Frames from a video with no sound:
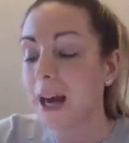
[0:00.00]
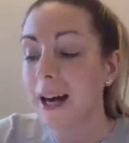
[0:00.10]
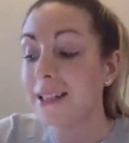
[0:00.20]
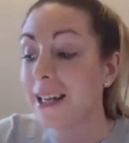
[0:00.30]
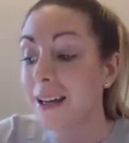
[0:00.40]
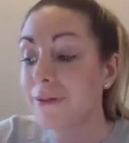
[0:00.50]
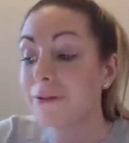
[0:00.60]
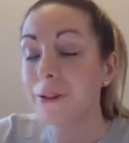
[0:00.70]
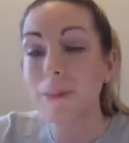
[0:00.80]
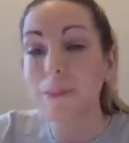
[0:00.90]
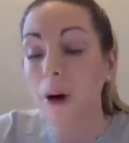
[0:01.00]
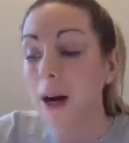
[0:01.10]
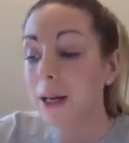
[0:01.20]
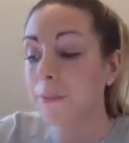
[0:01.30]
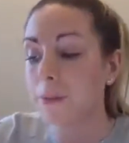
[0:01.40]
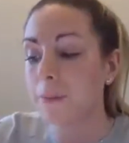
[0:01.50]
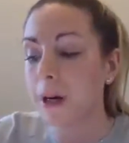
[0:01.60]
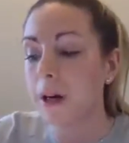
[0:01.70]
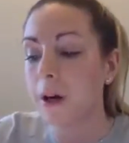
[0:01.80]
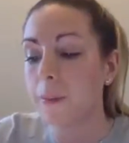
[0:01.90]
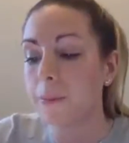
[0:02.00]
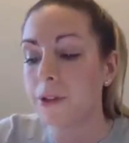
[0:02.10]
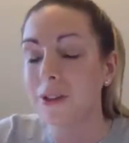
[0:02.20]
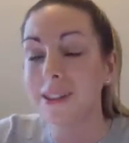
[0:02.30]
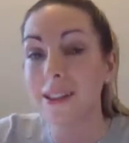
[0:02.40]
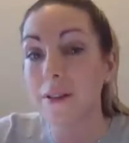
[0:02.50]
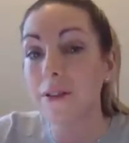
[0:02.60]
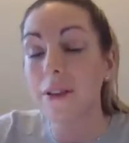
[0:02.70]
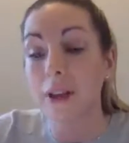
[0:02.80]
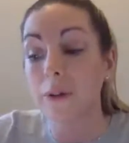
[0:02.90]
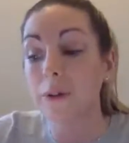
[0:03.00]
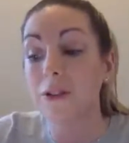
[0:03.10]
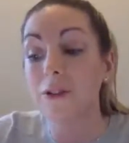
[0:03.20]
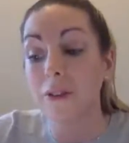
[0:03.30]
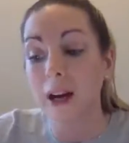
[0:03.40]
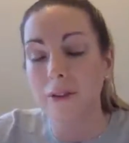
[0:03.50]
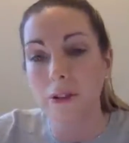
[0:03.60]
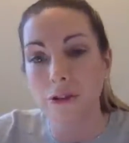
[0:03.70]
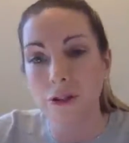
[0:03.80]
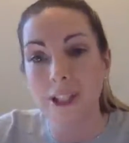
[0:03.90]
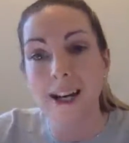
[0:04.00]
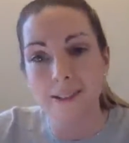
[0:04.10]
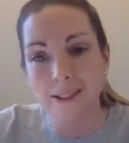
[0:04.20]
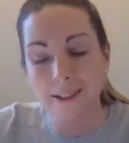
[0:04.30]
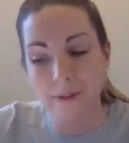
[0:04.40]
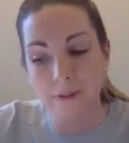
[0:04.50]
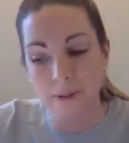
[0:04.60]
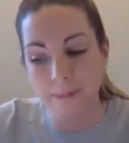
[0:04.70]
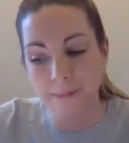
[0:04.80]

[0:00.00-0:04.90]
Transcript: and every prime number up to 7,507.